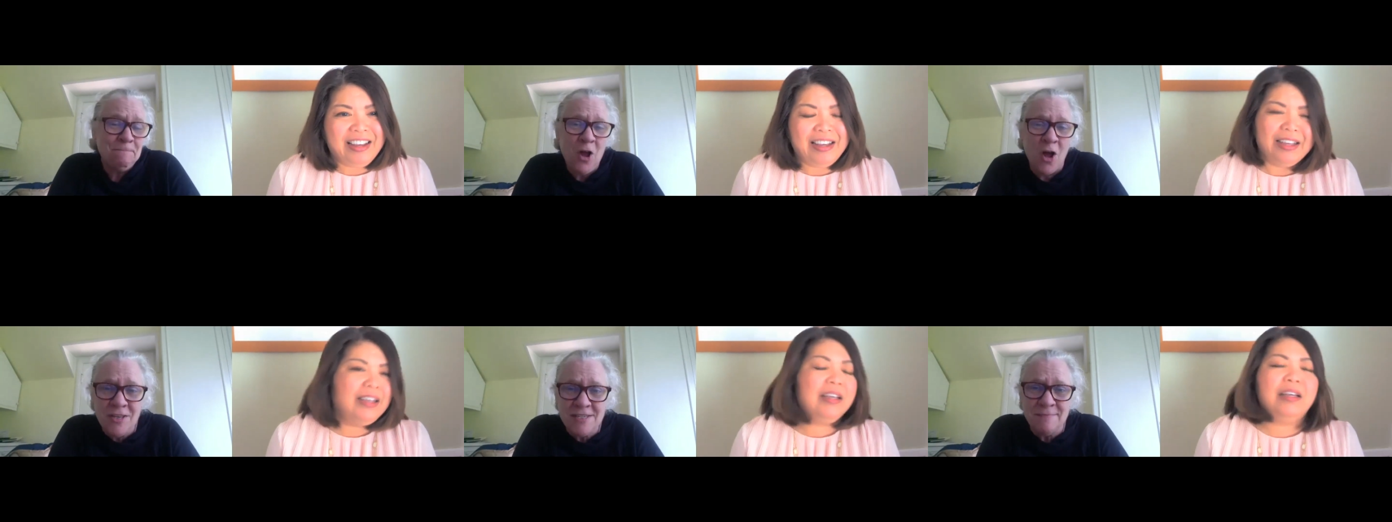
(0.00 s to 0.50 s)

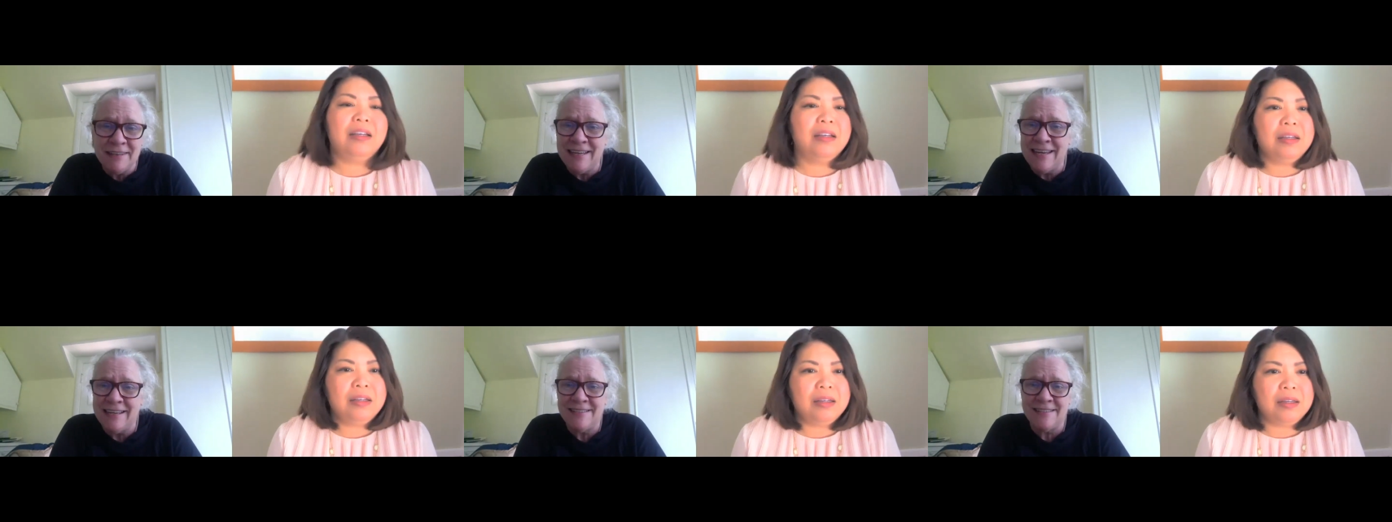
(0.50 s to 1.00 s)
Speaker 1: ultimately
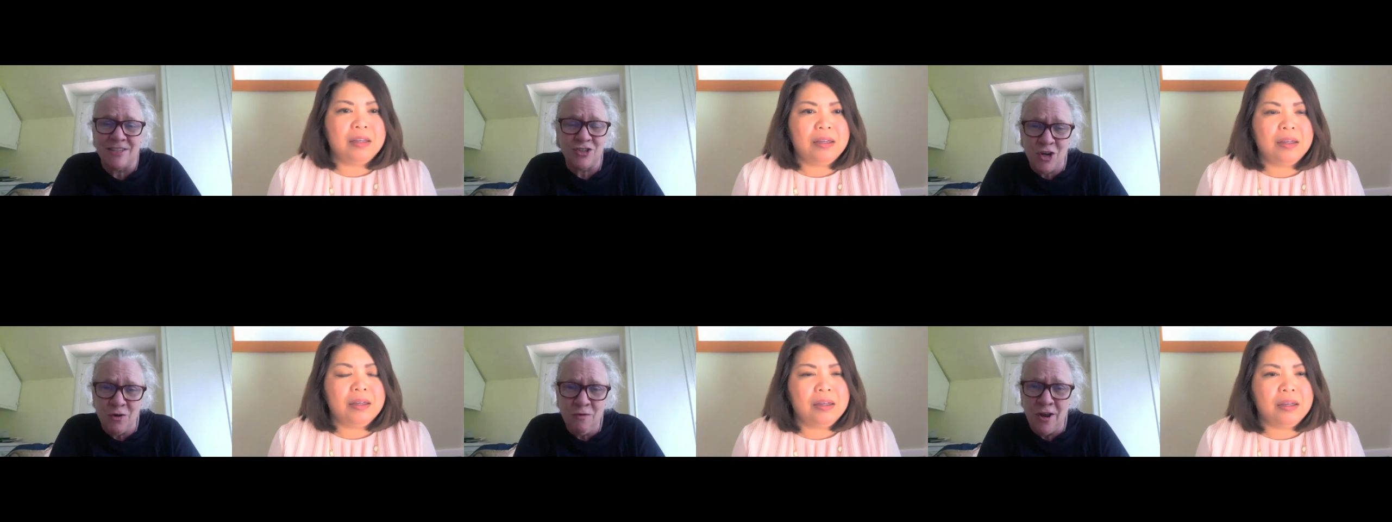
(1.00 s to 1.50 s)
it's the
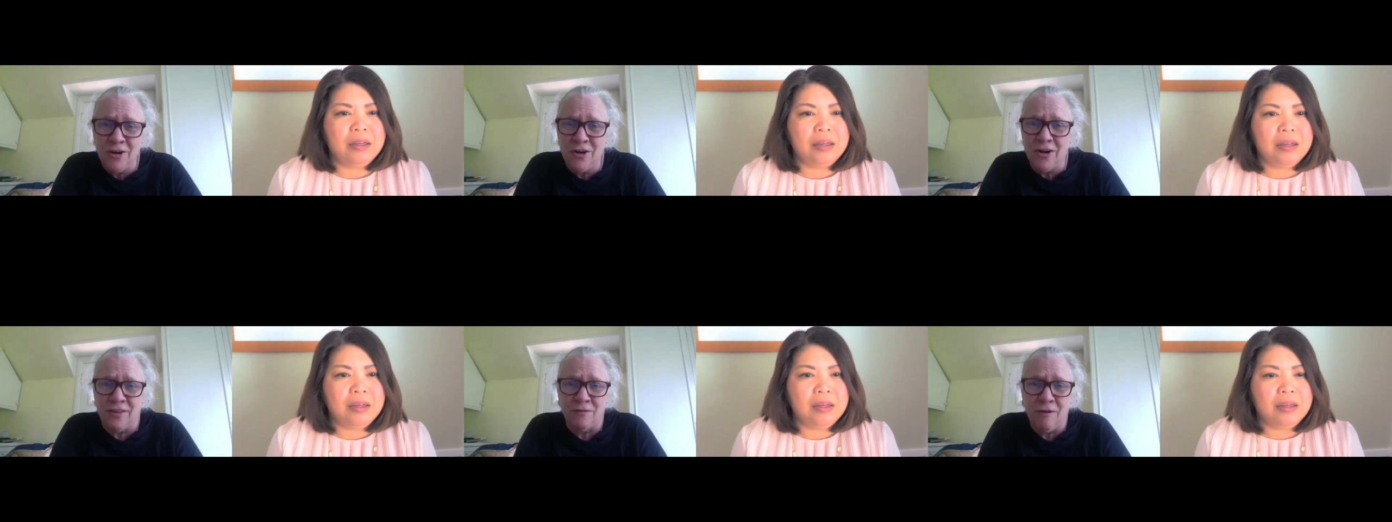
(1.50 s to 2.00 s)
showrunner
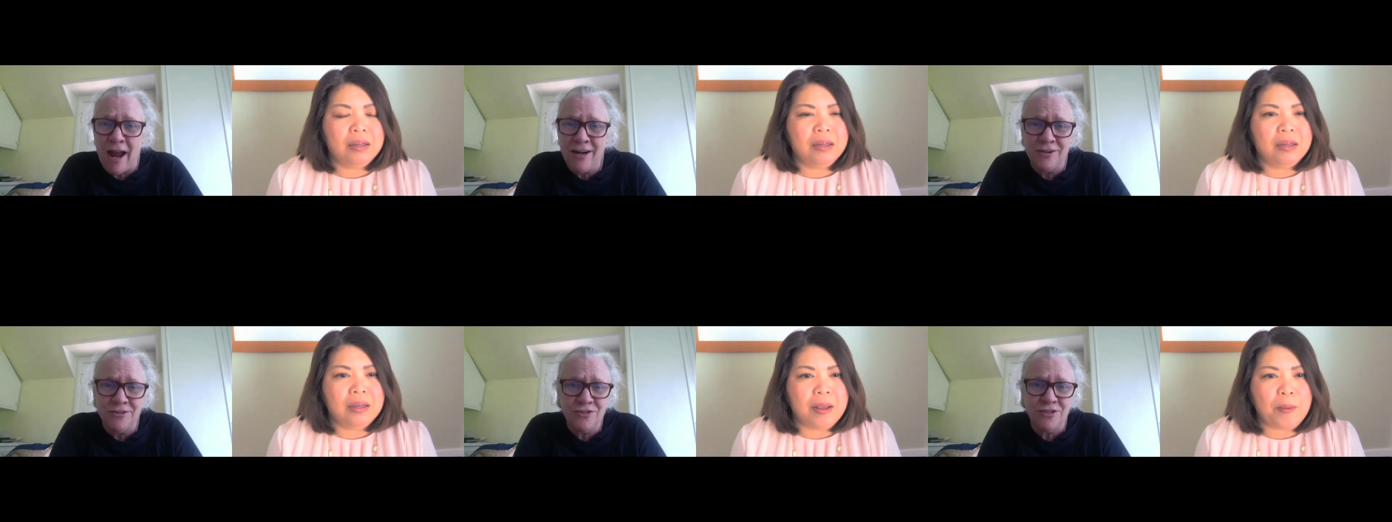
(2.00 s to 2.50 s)
and the
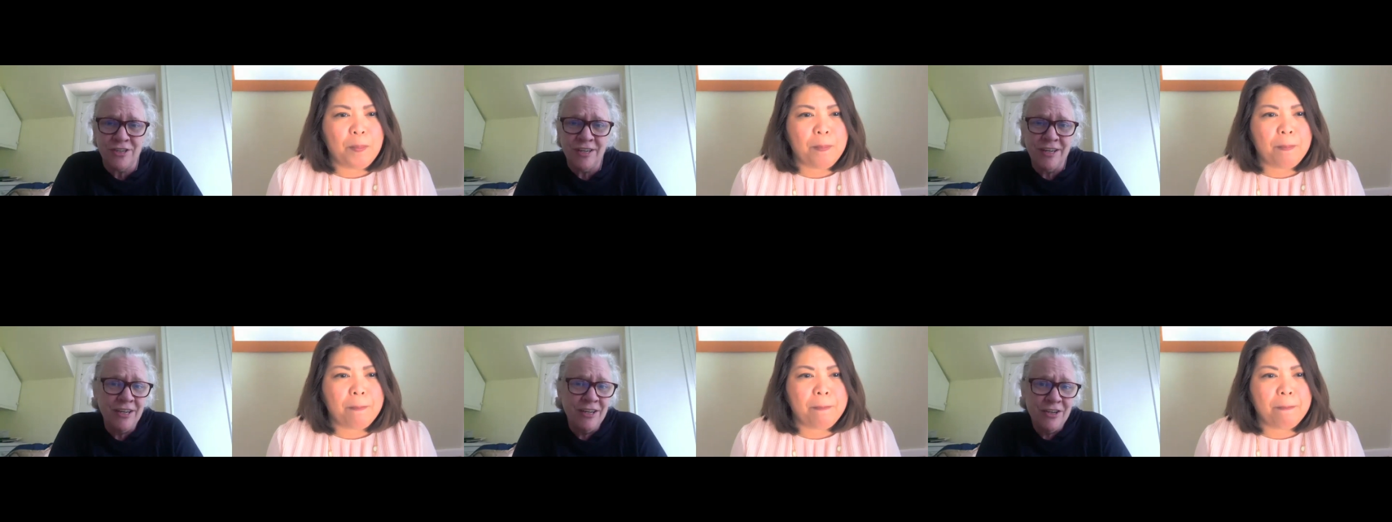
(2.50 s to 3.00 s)
writers
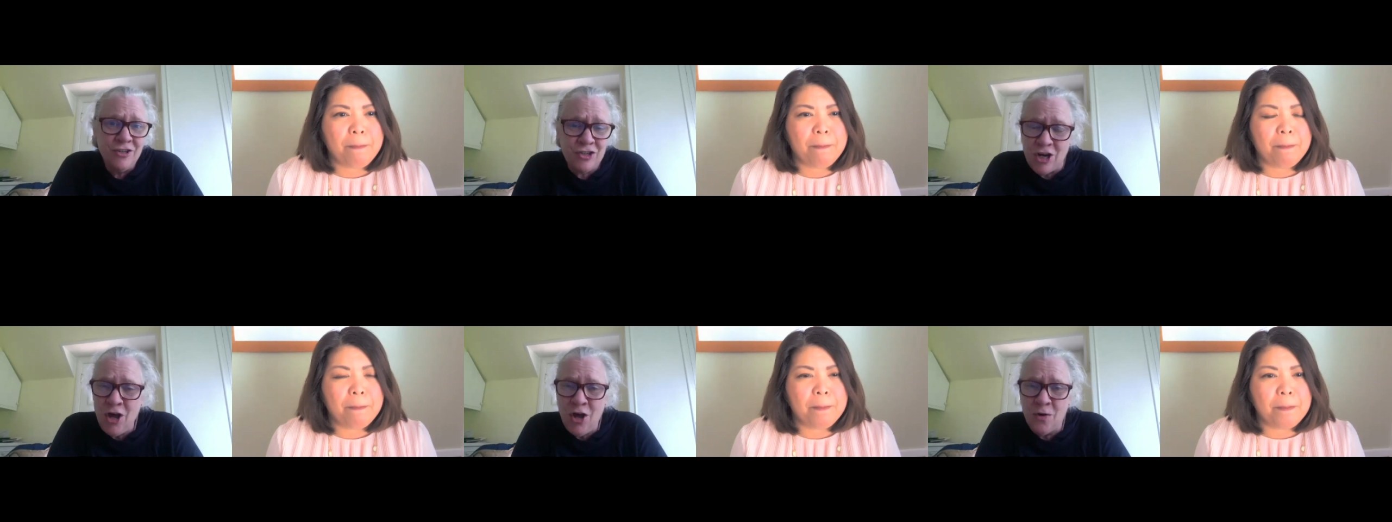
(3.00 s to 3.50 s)

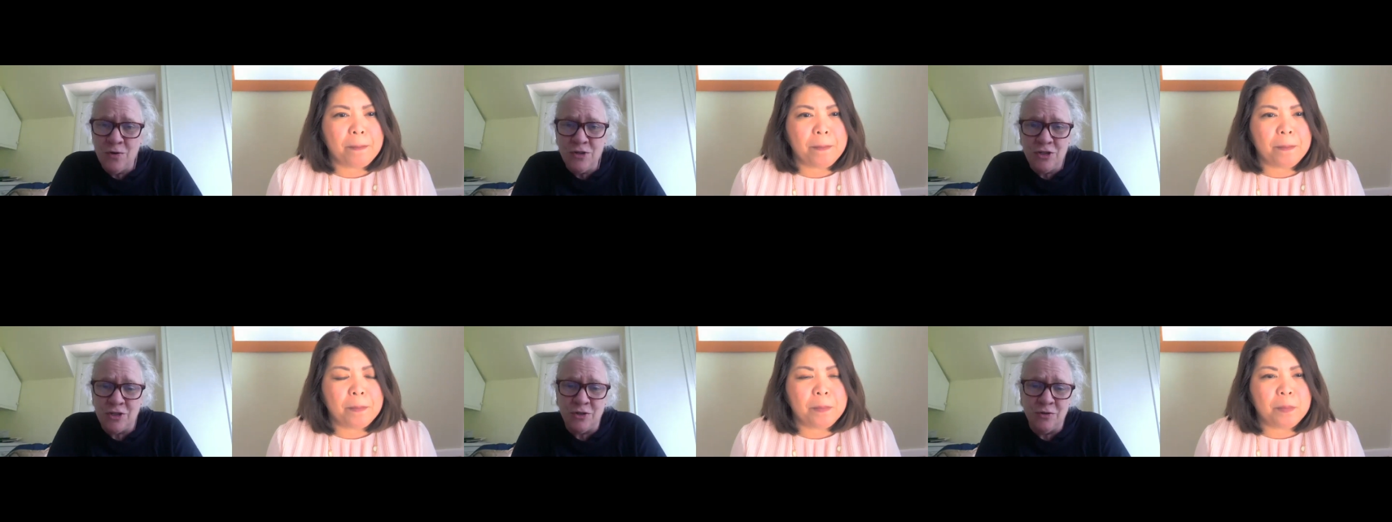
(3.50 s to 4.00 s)
show
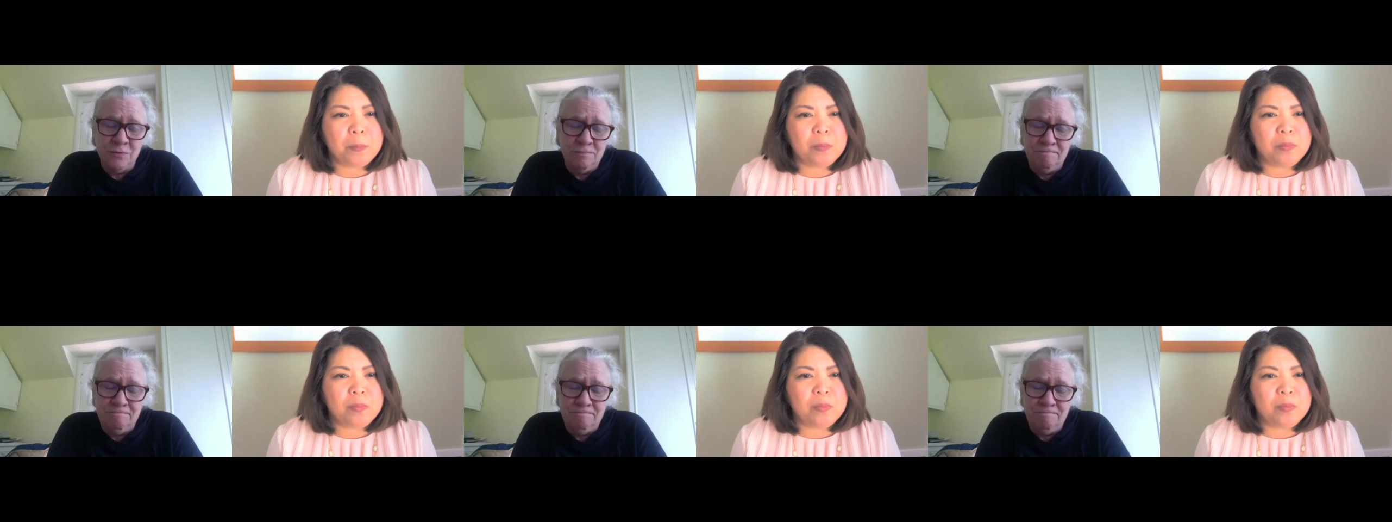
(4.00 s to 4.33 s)
to